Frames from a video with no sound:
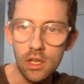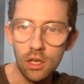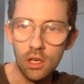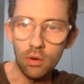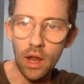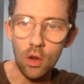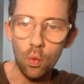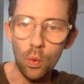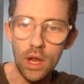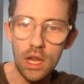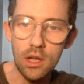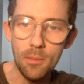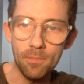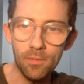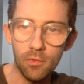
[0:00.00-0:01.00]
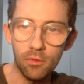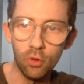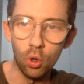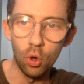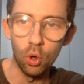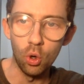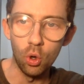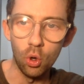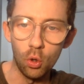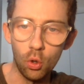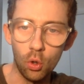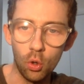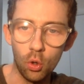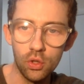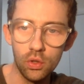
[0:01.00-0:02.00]
Great win for the
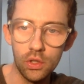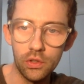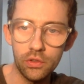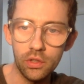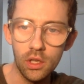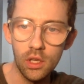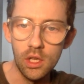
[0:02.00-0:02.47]
Wanderers.